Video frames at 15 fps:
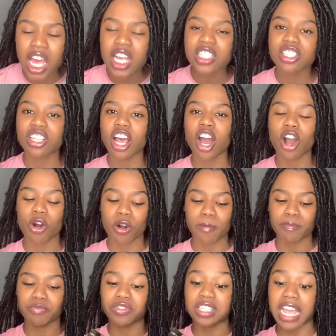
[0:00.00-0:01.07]
So
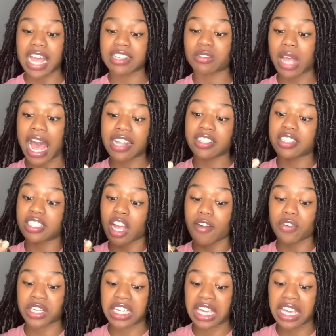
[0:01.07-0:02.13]
I
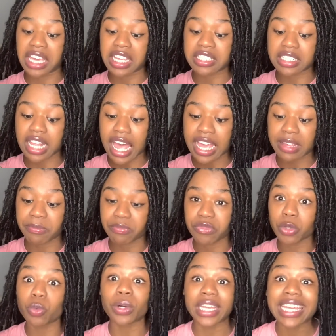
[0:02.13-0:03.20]
discovered kids, like,
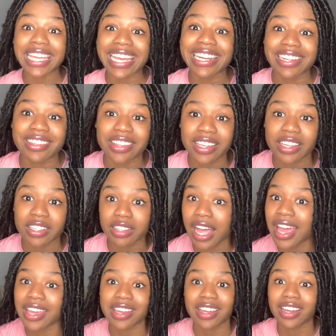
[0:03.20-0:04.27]
will eat anything,
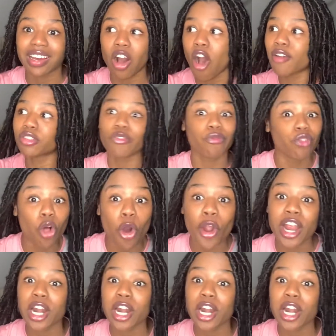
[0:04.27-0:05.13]
like, off the floor.